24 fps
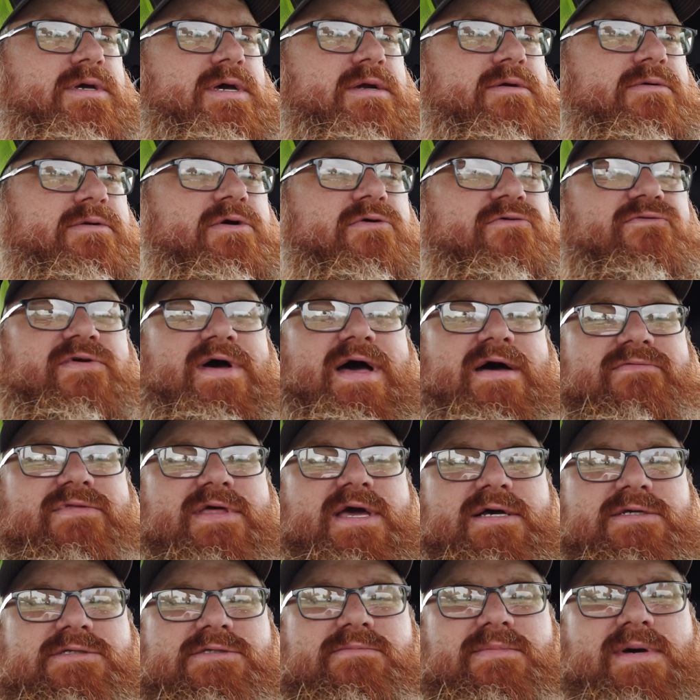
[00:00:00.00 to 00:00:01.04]
I don't know,
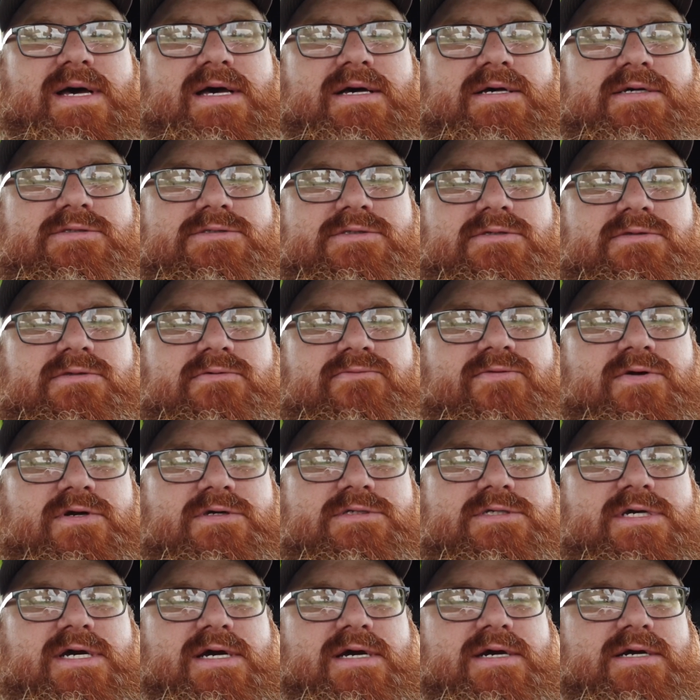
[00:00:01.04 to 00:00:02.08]
5,000 miles on the
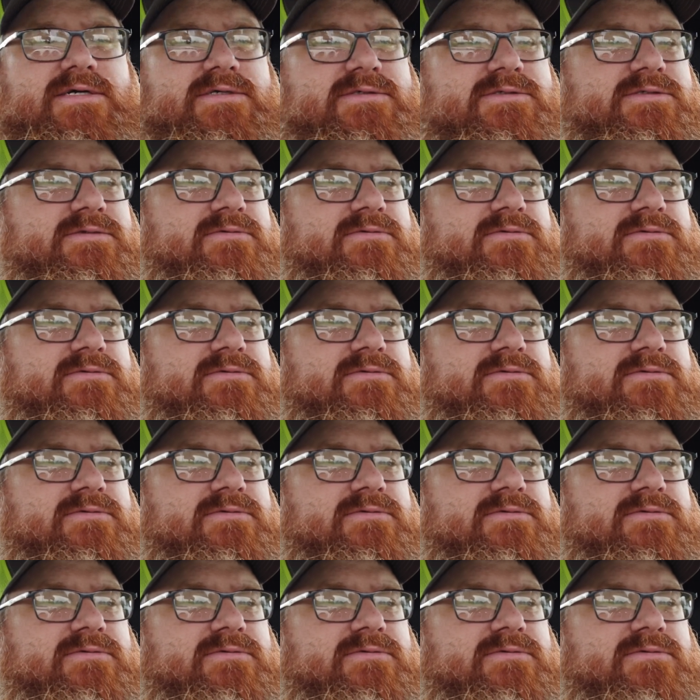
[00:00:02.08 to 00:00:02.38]
front tires.